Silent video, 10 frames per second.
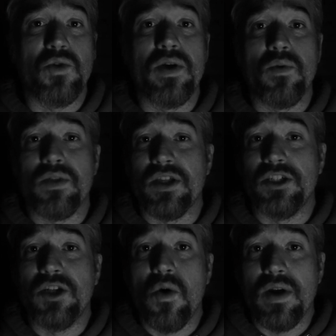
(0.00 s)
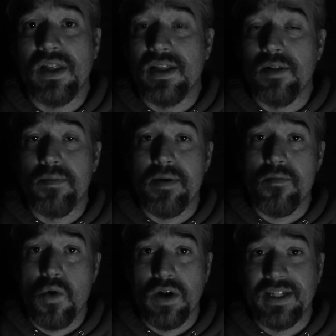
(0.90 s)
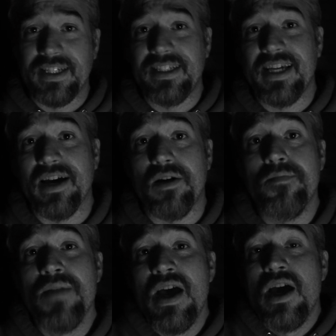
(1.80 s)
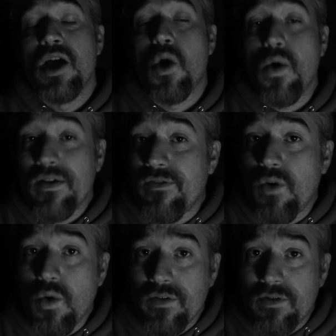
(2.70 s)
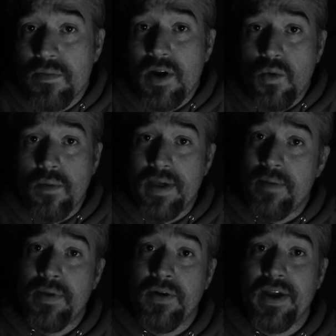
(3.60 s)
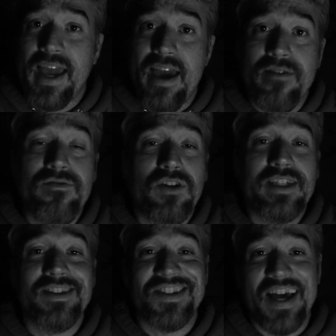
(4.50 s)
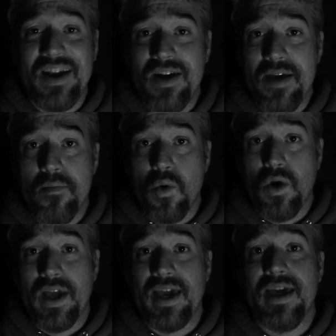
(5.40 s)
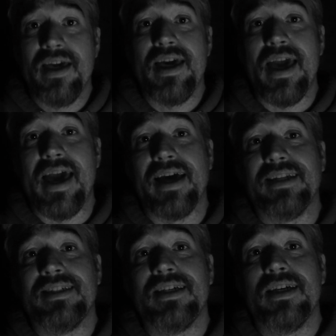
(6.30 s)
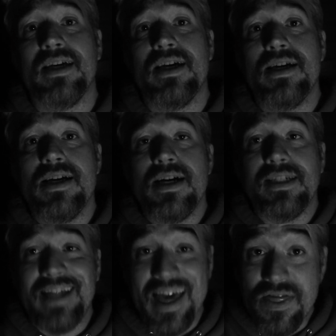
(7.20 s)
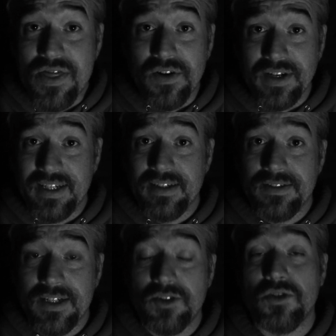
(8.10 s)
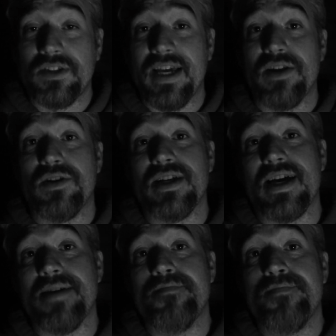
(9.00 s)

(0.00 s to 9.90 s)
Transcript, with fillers: doing with the show in a little bit more detail. Going forward from there, we'll be appearing every Saturday morning at 10.30 Central Standard Time.